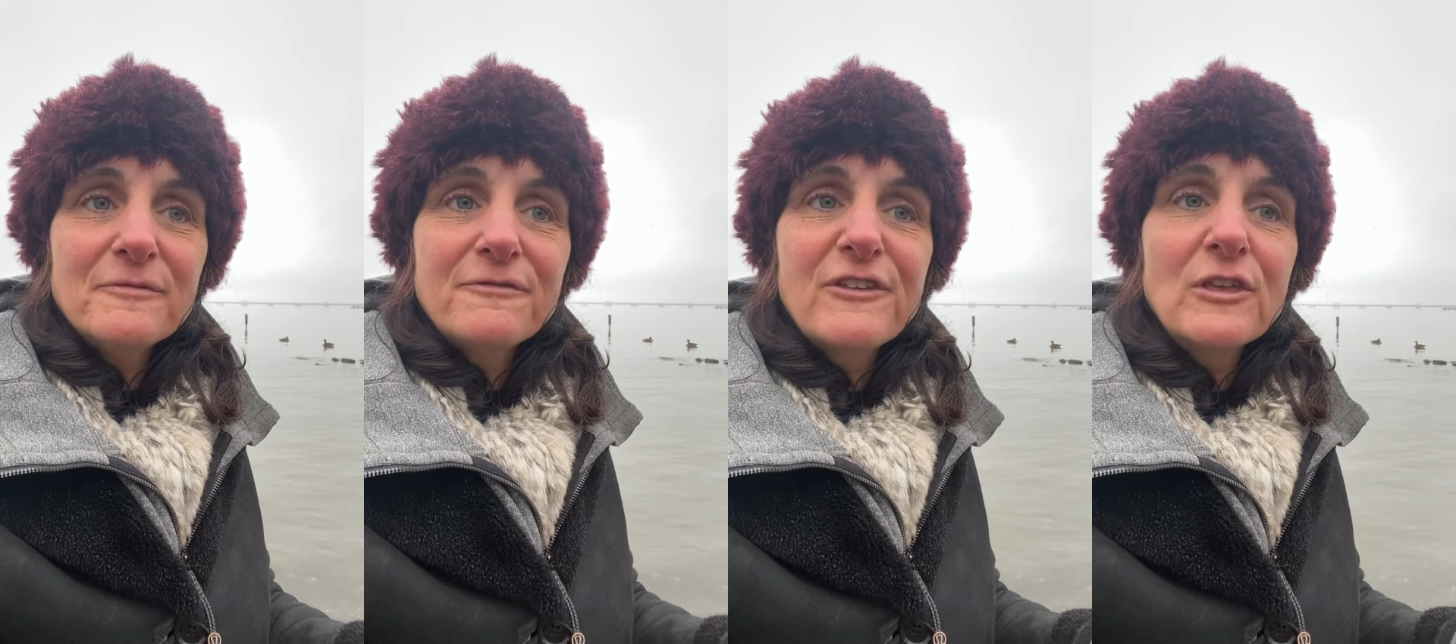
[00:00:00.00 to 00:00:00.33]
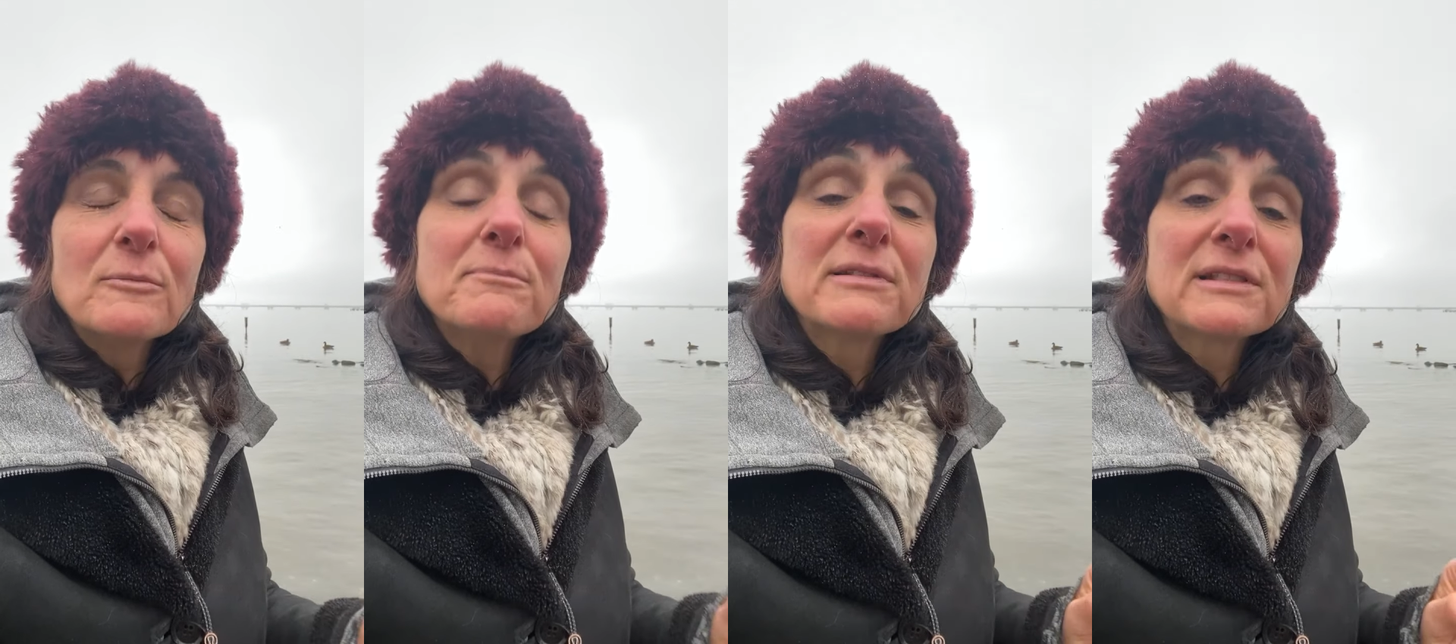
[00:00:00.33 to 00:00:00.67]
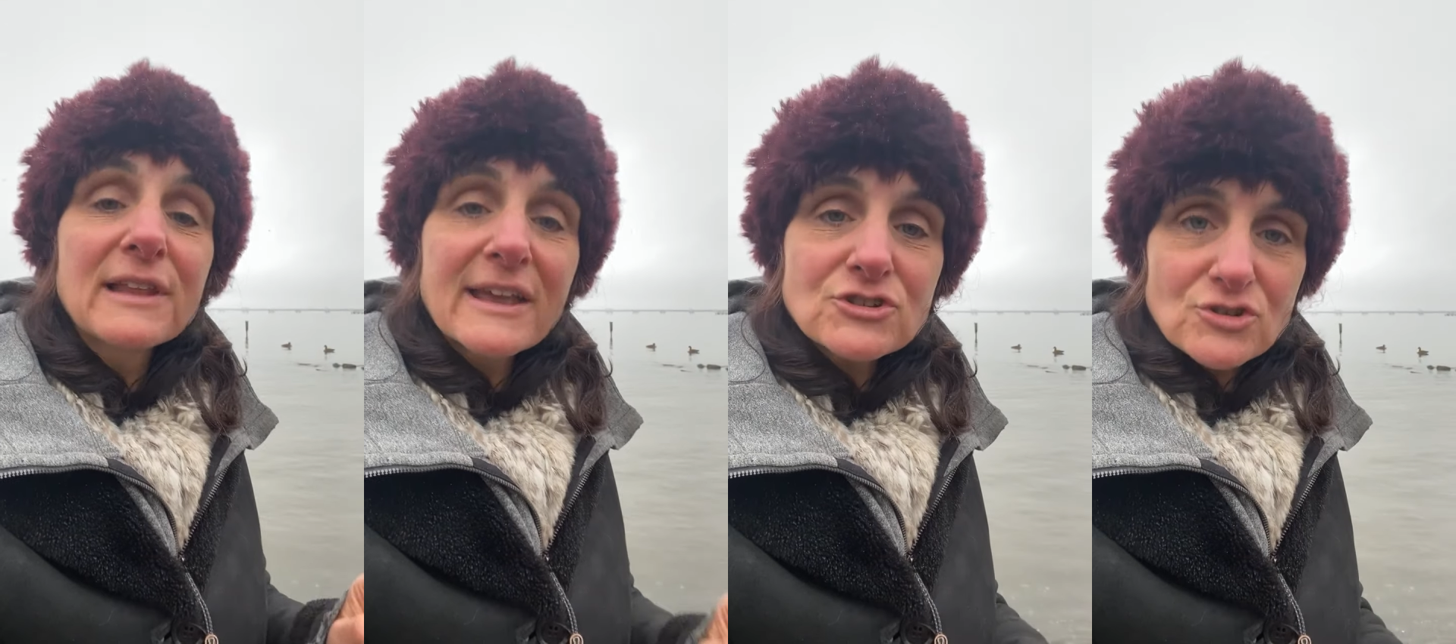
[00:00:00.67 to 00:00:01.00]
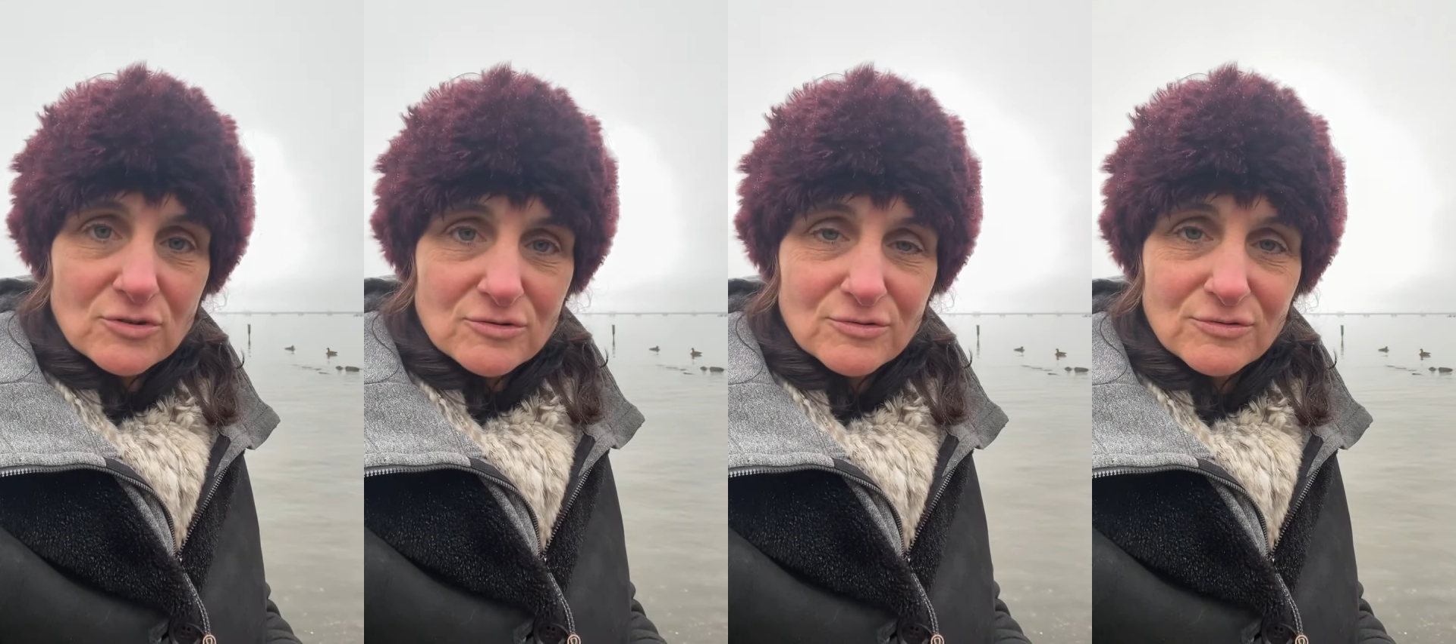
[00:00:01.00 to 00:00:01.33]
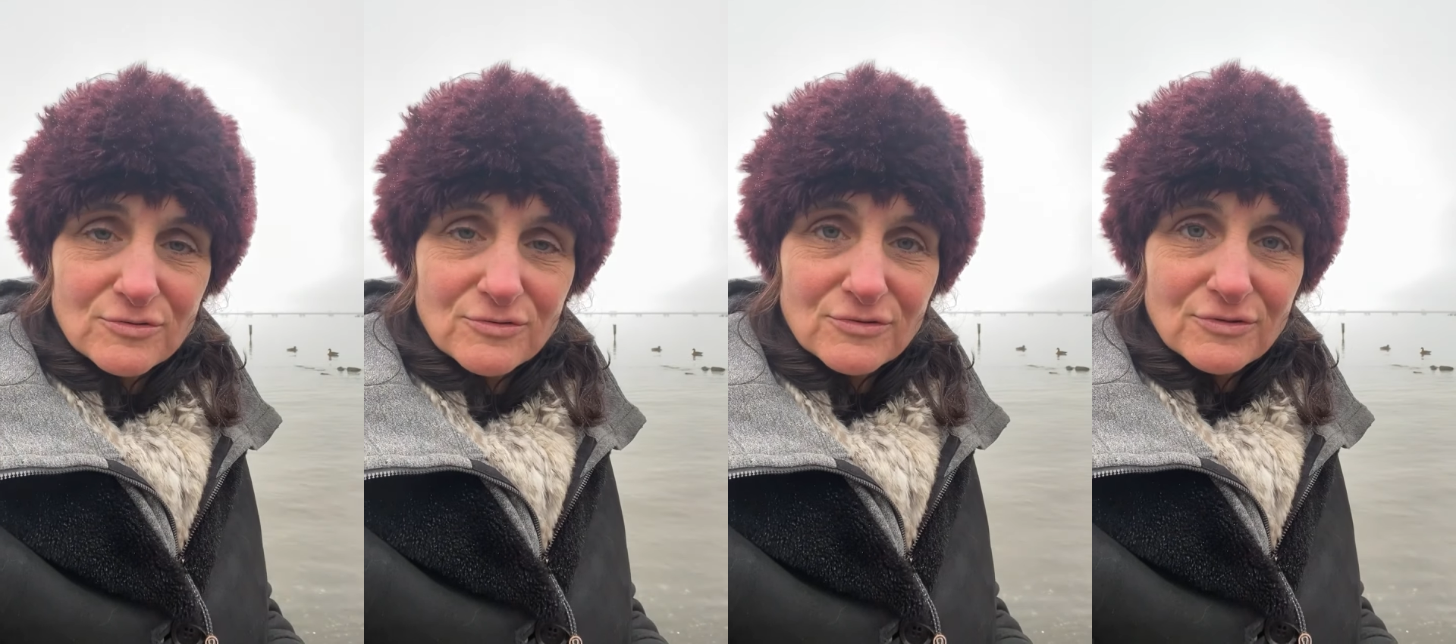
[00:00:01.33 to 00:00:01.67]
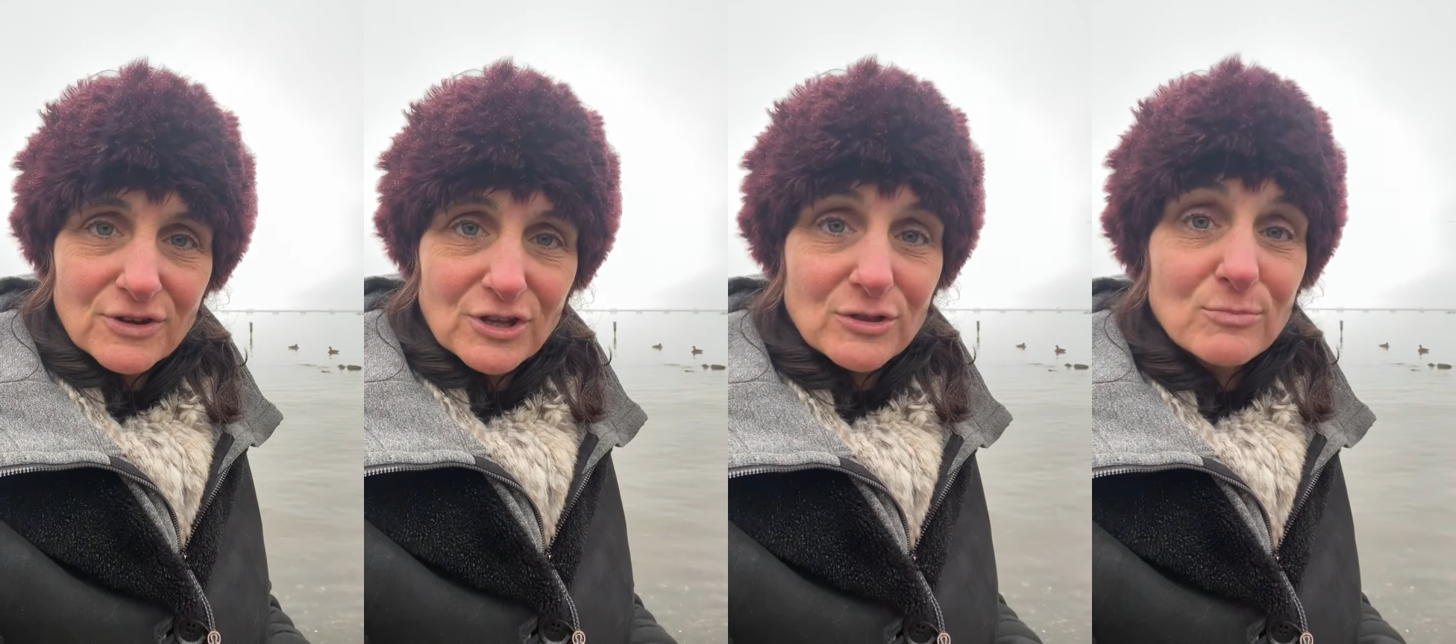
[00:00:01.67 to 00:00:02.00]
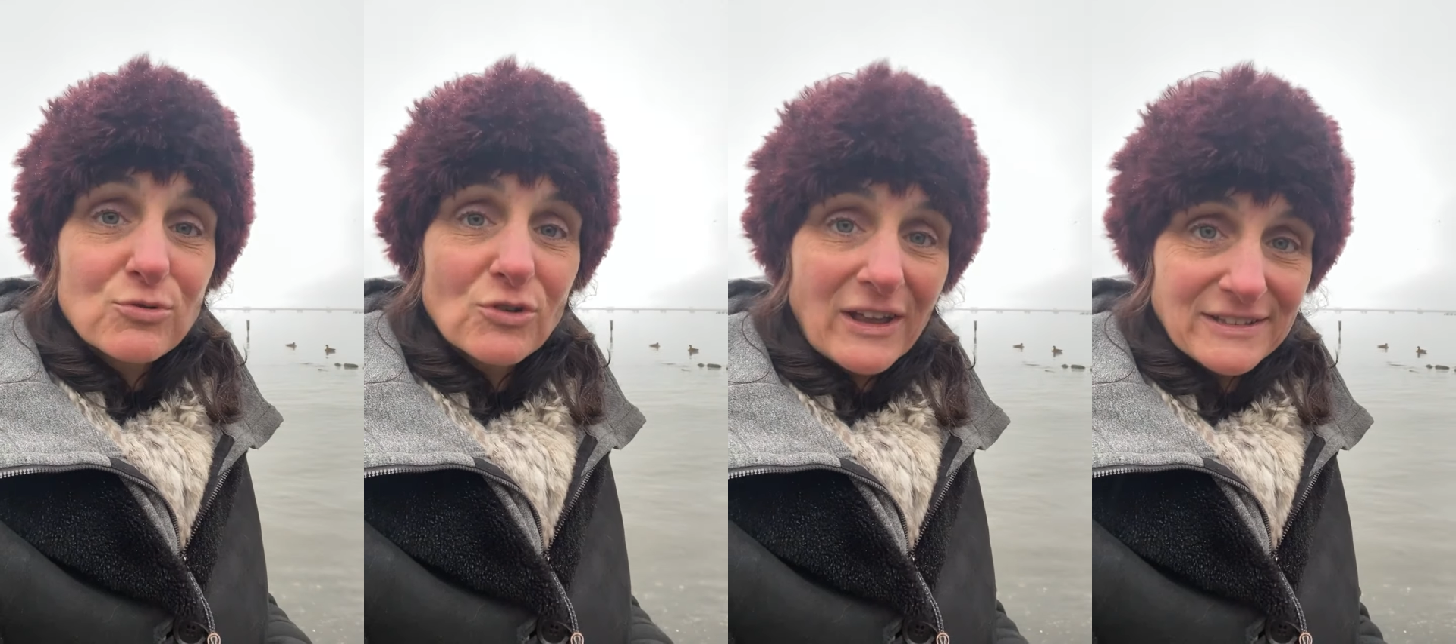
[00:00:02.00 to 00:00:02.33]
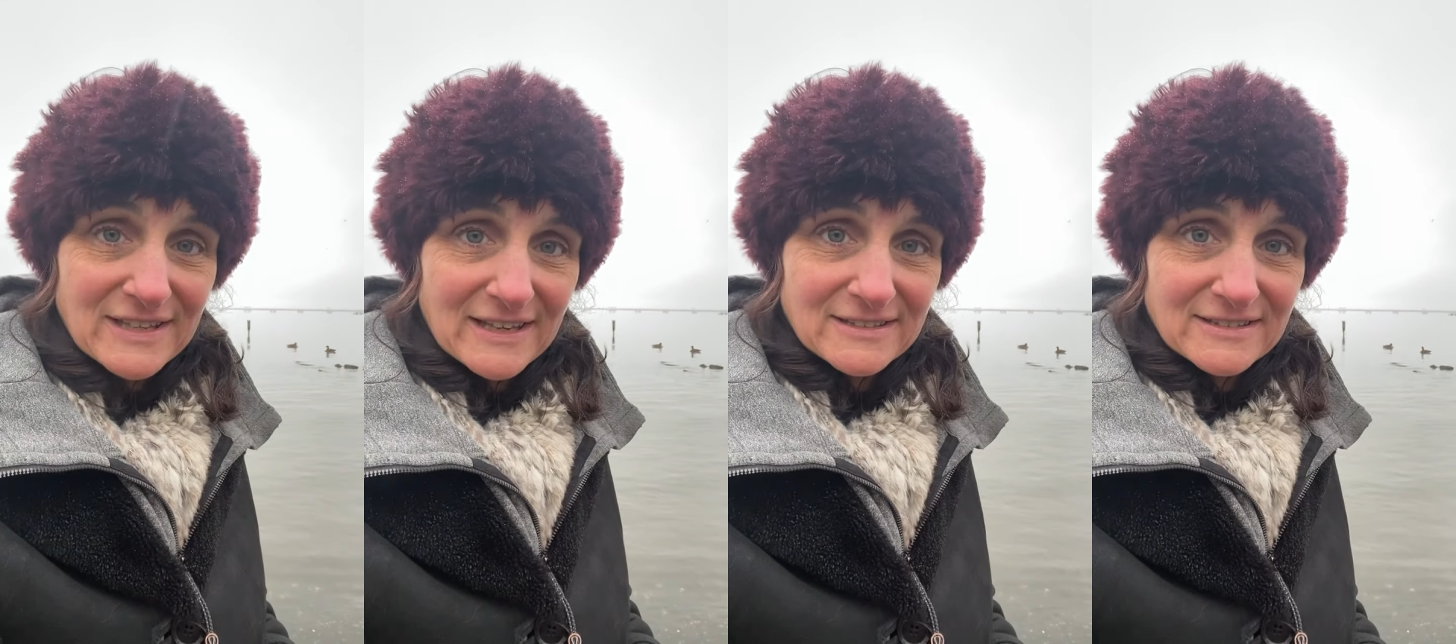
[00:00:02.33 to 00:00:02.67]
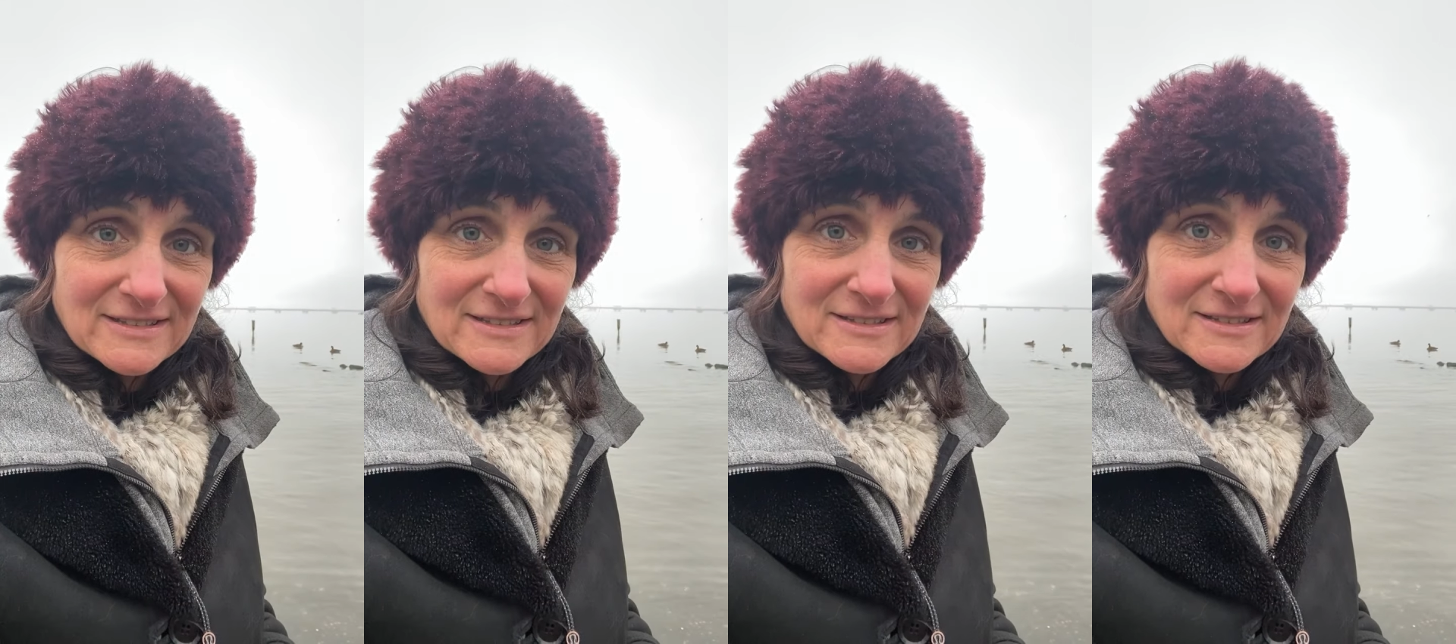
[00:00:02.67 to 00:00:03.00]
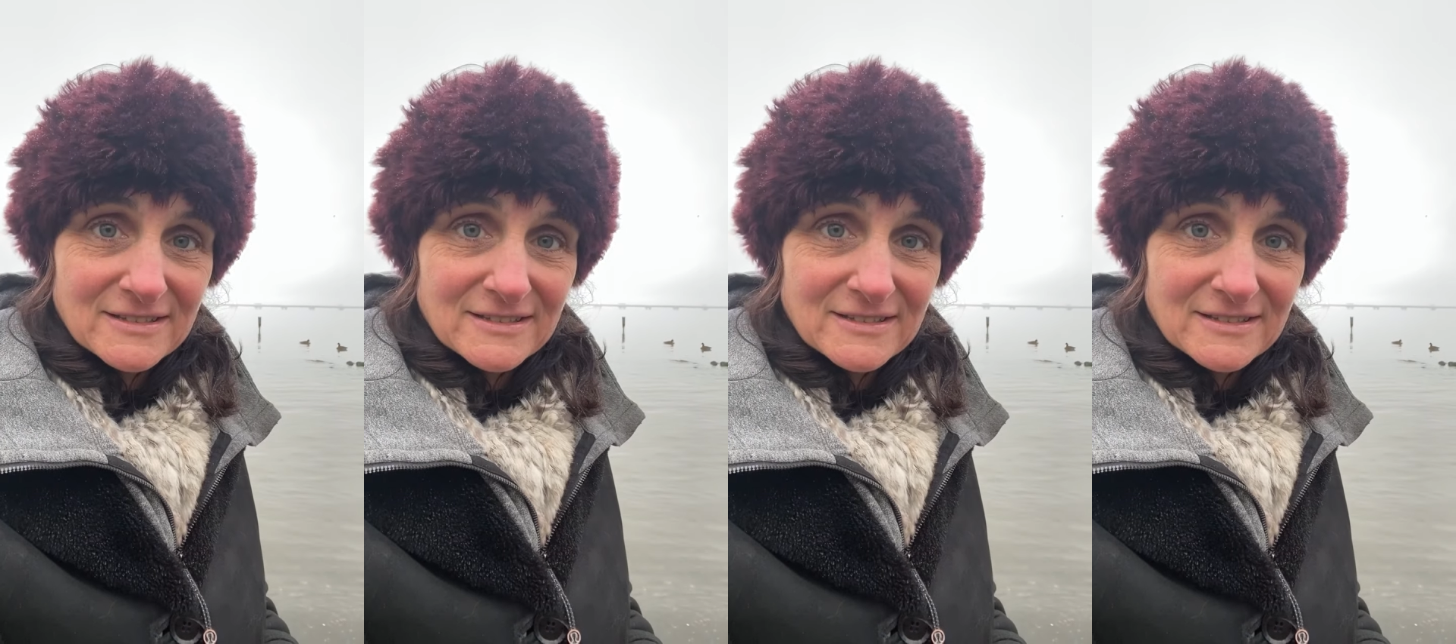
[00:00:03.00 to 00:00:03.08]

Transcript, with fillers: feel pleasure in the process,